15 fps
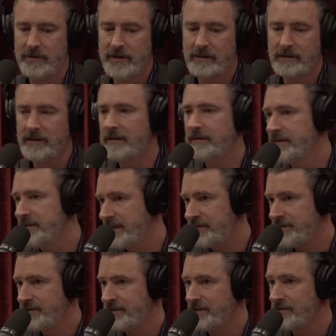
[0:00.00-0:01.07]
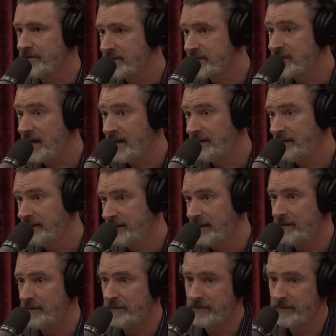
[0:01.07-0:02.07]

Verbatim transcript: the collectivizations under Stalin,